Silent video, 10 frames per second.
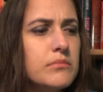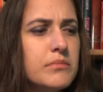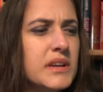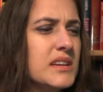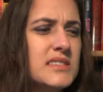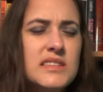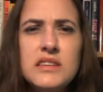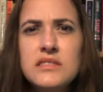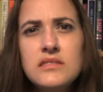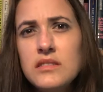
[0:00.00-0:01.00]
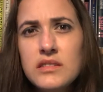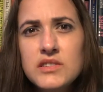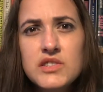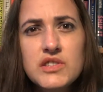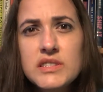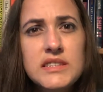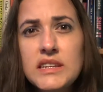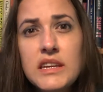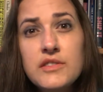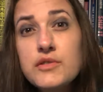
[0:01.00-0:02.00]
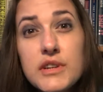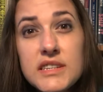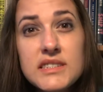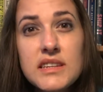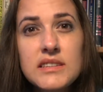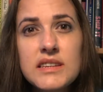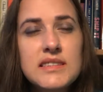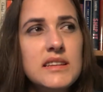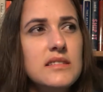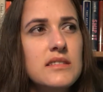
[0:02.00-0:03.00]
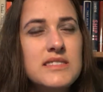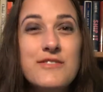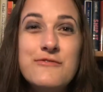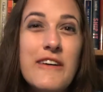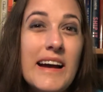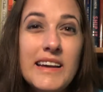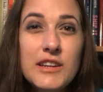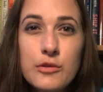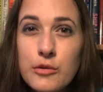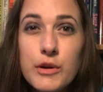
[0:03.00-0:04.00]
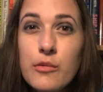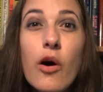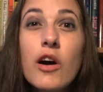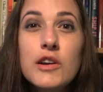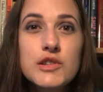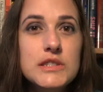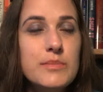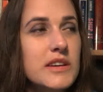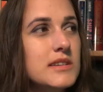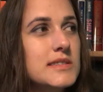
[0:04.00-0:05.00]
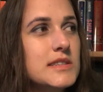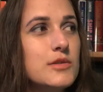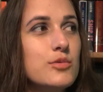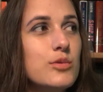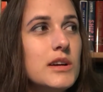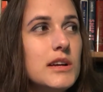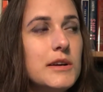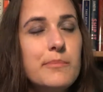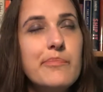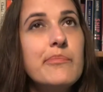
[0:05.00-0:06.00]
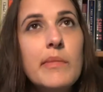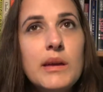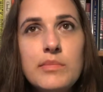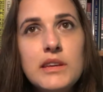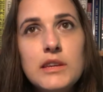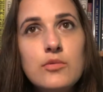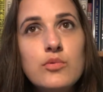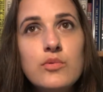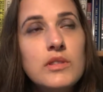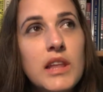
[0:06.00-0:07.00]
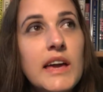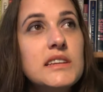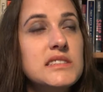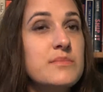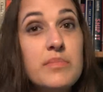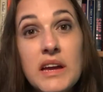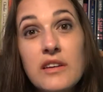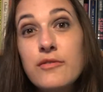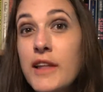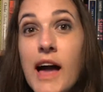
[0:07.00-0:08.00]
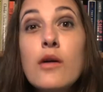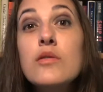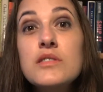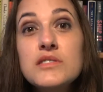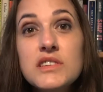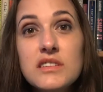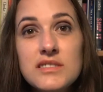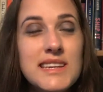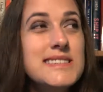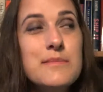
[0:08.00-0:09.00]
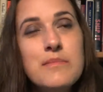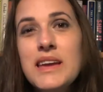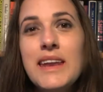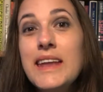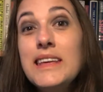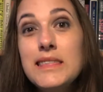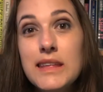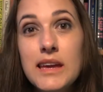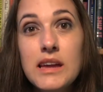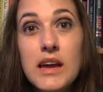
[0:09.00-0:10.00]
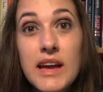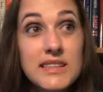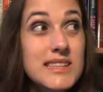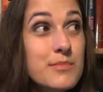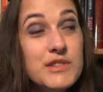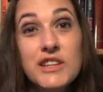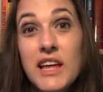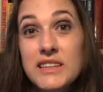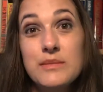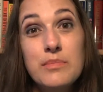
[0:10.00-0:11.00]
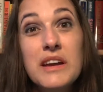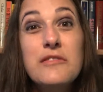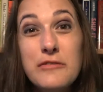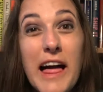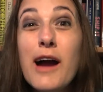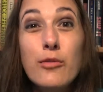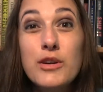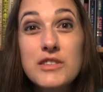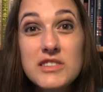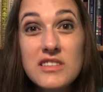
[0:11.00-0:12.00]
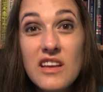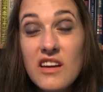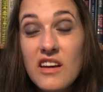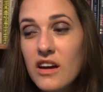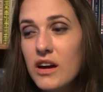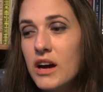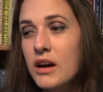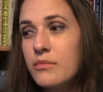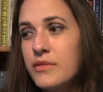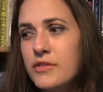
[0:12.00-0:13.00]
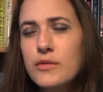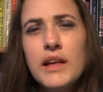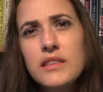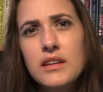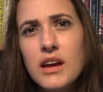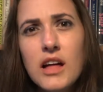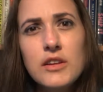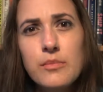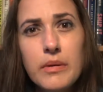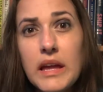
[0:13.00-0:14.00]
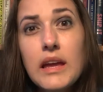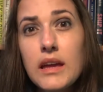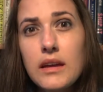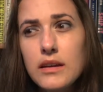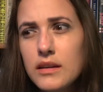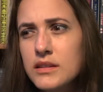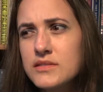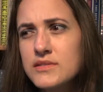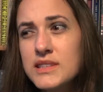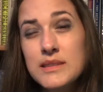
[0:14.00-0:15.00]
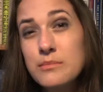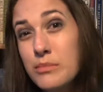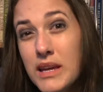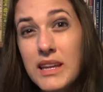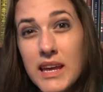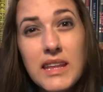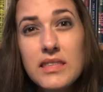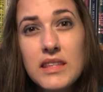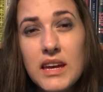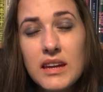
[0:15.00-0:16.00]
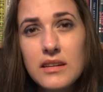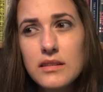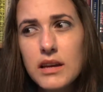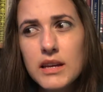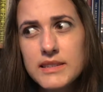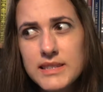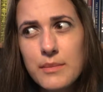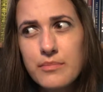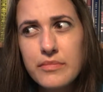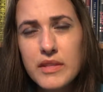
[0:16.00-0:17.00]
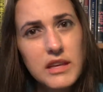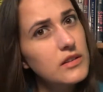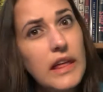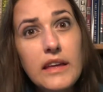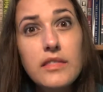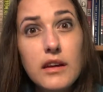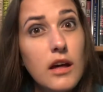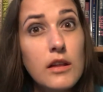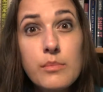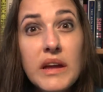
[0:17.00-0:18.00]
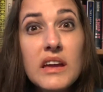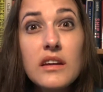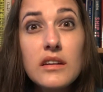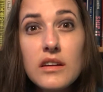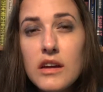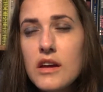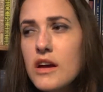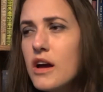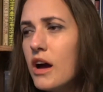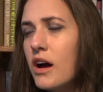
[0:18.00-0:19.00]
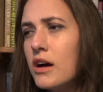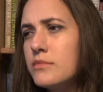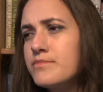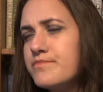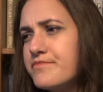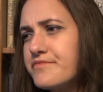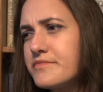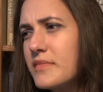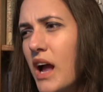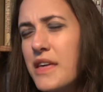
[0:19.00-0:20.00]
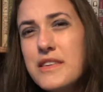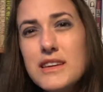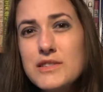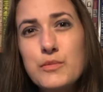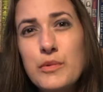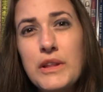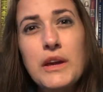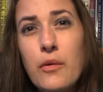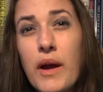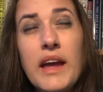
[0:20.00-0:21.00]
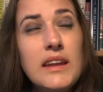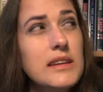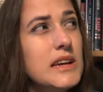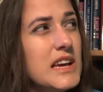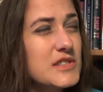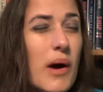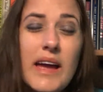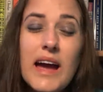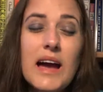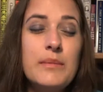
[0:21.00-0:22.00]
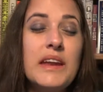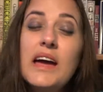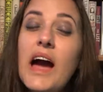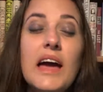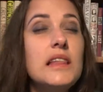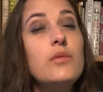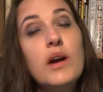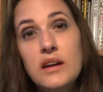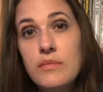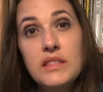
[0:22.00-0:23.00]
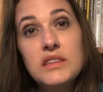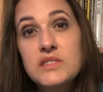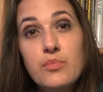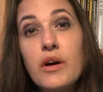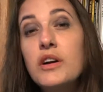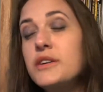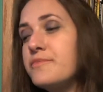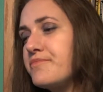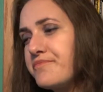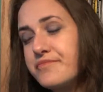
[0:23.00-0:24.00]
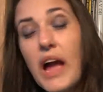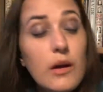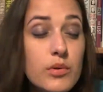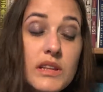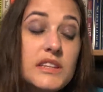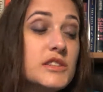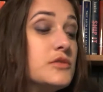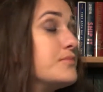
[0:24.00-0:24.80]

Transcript: because it's just an interest. It doesn't define who you are. Just because you like to pick flowers doesn't mean anything, except you like to pick flowers. If you like the color pink, it doesn't mean anything except that you like the color pink. I think is really great. So I mean, I highly recommend this book. I really do.